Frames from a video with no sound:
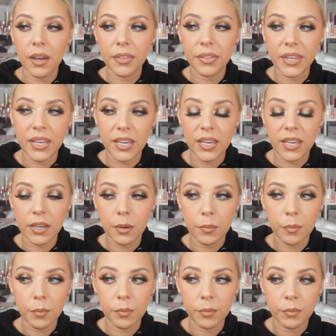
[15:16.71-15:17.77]
The
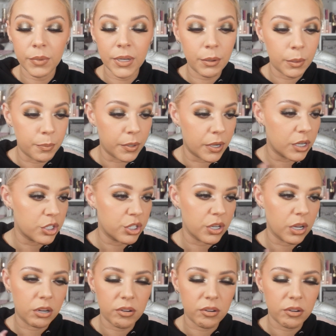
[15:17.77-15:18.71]
liquid blush,